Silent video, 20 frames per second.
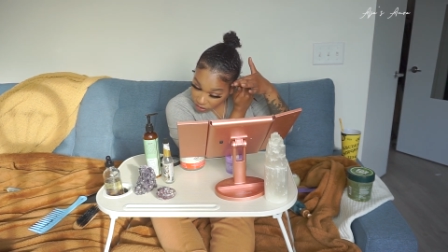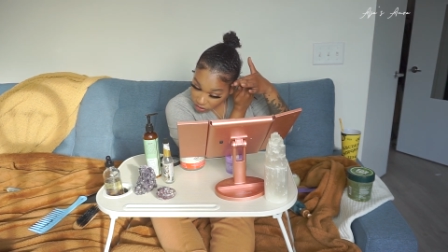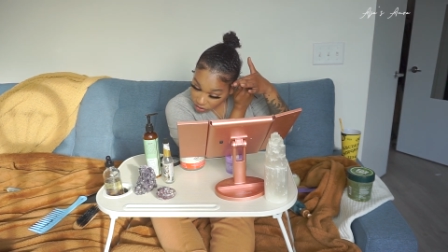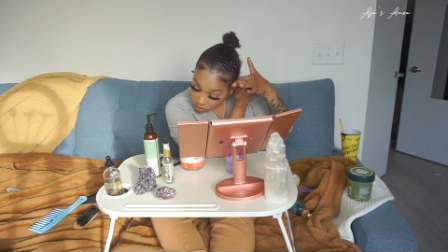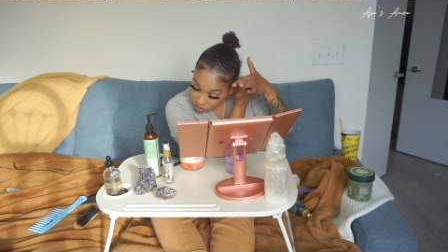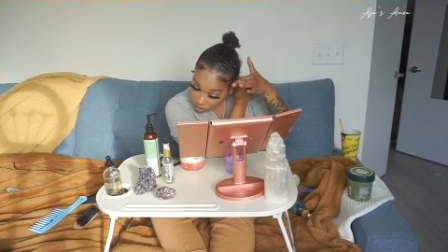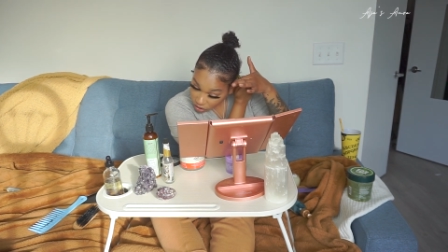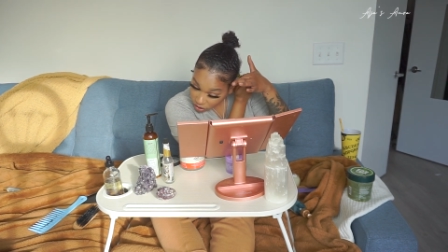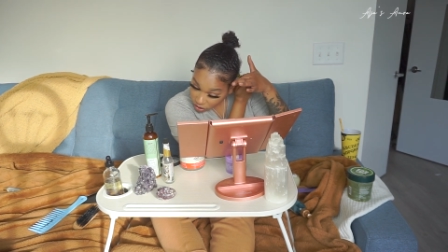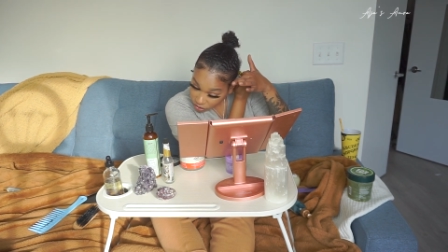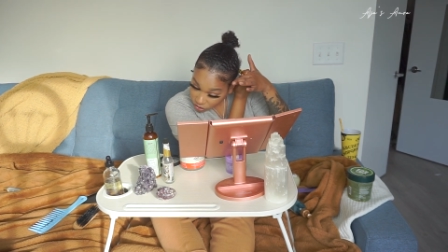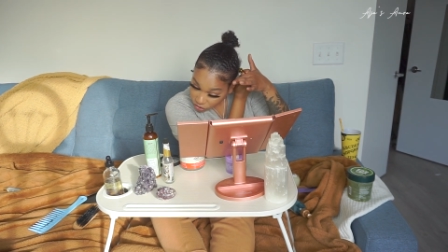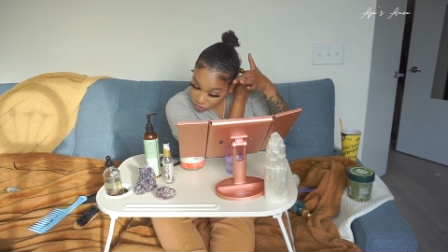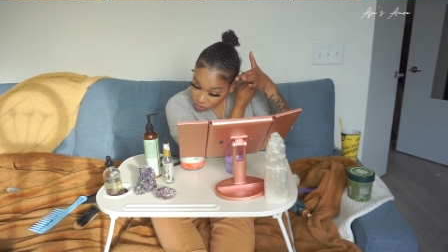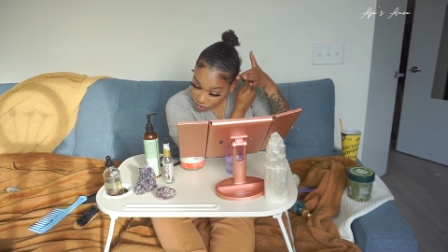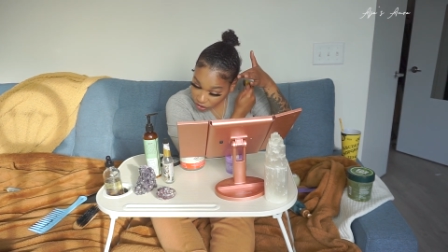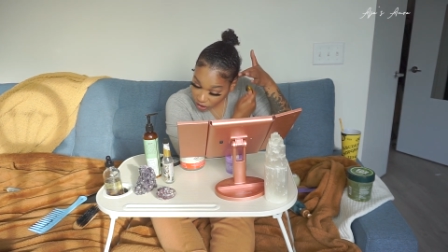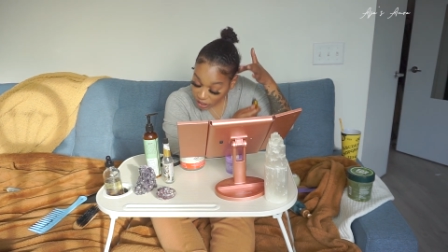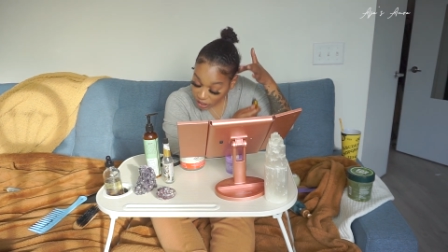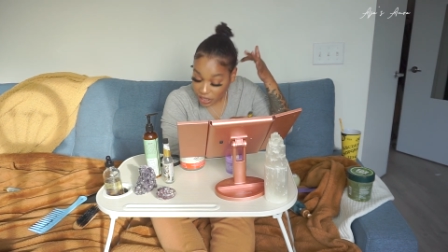to talk to
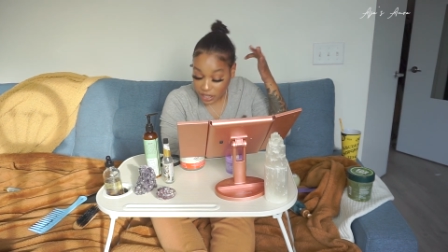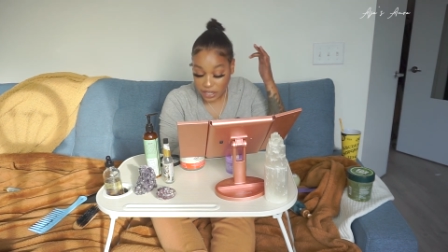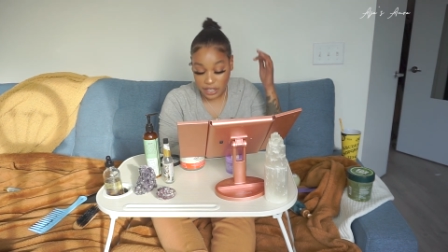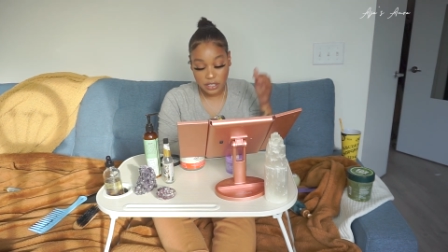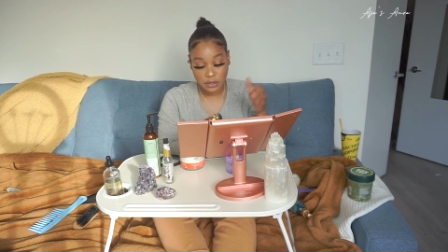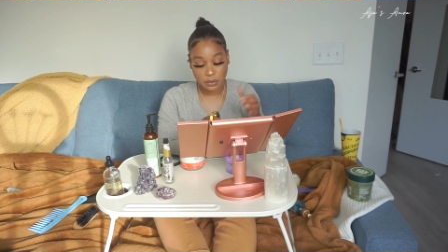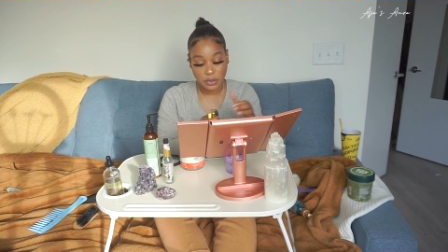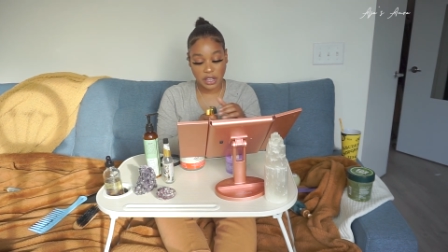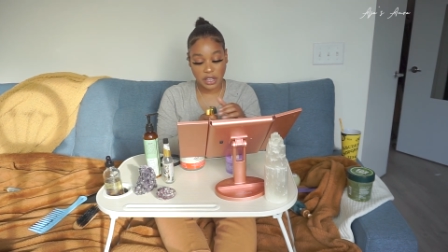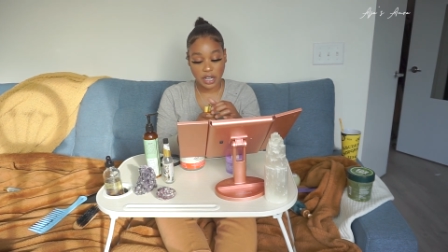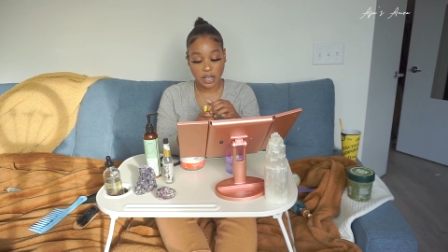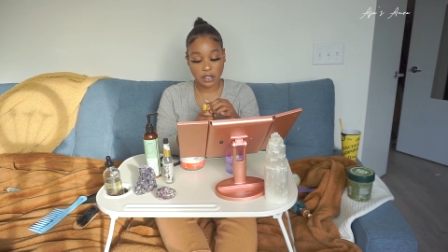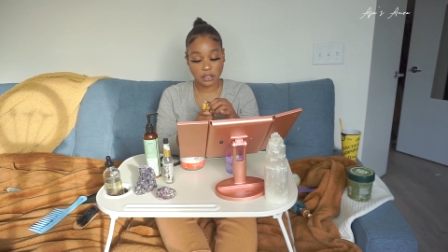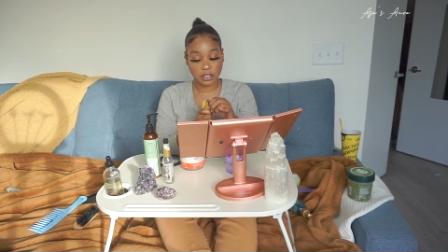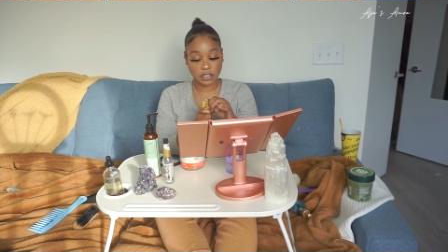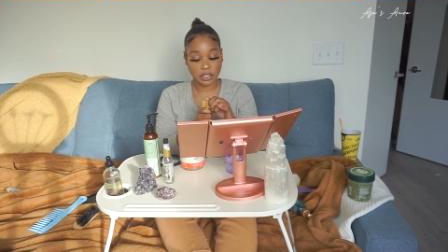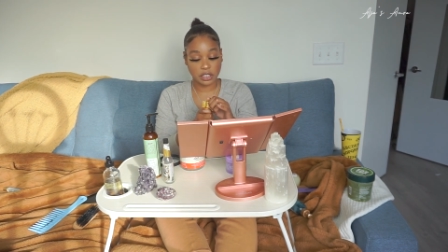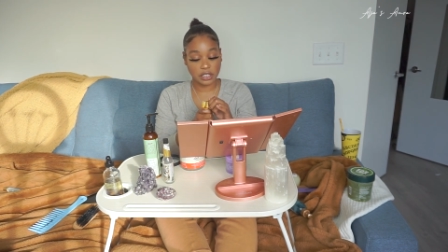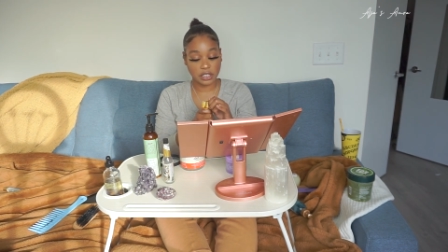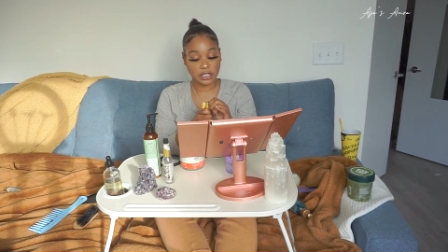you guys without
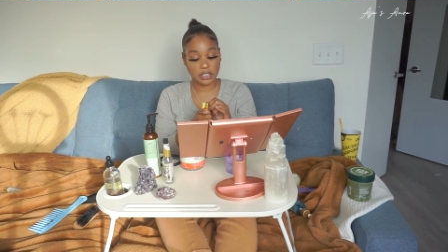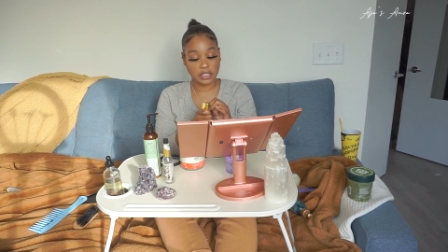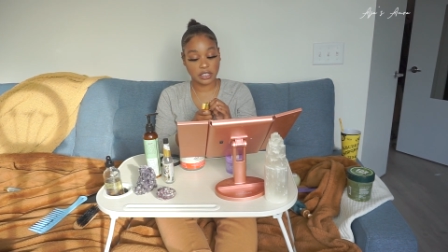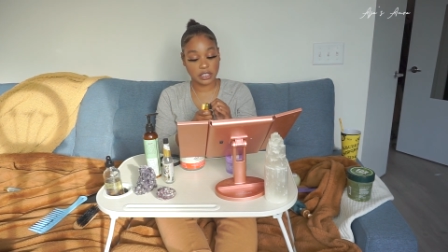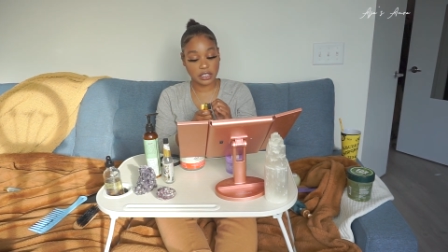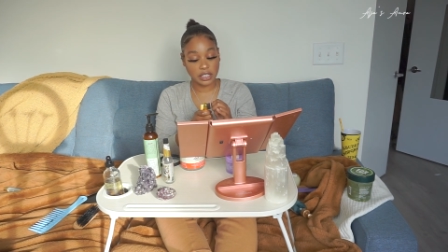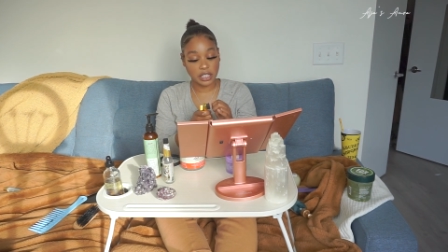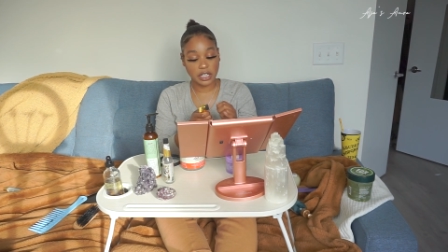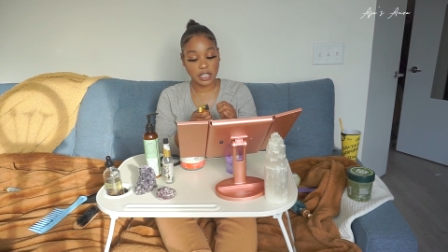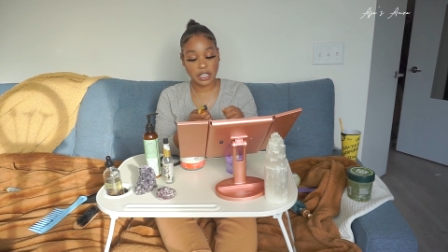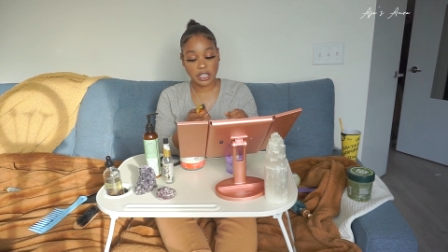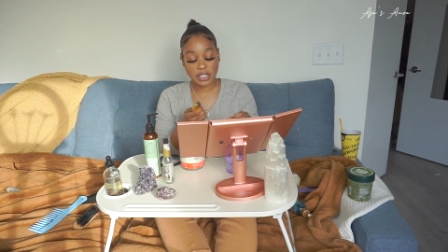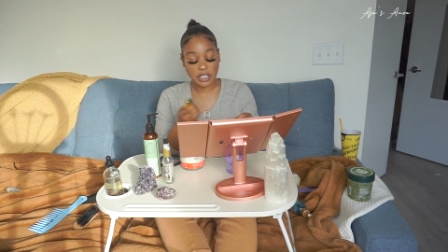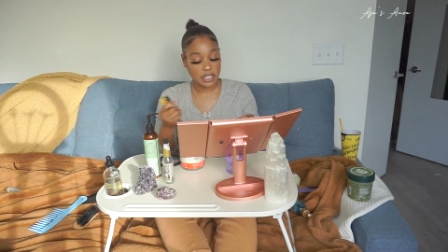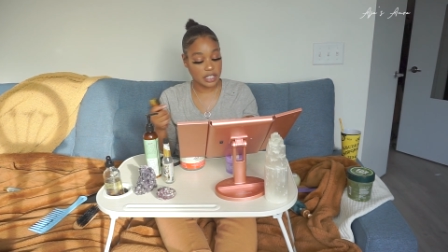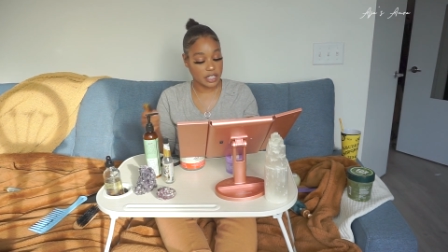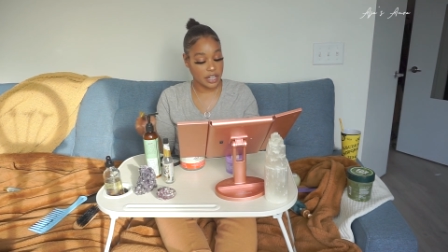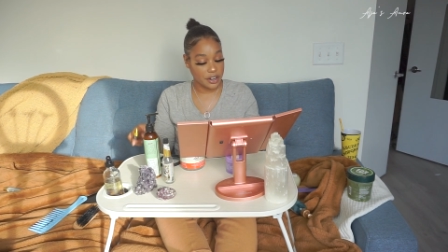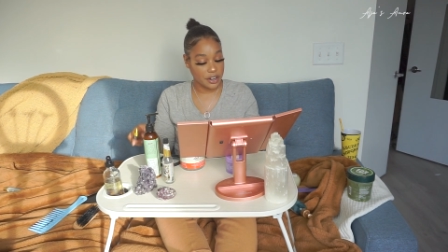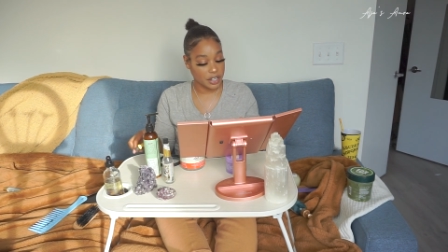just sitting and
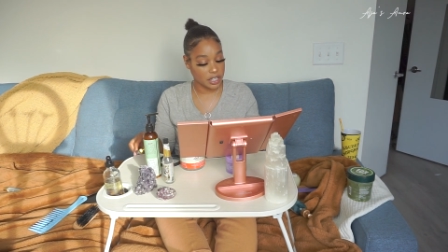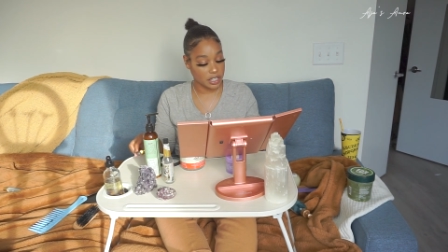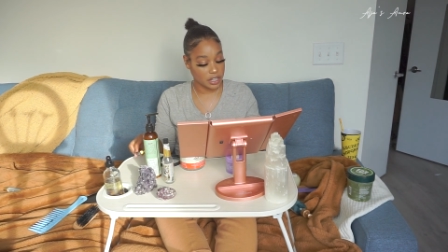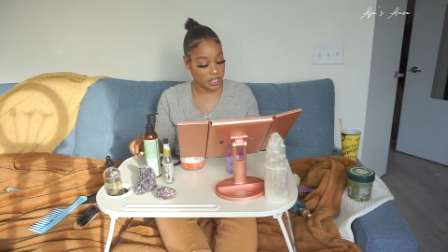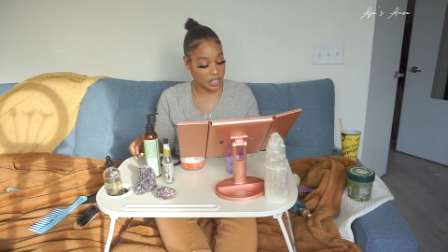staring in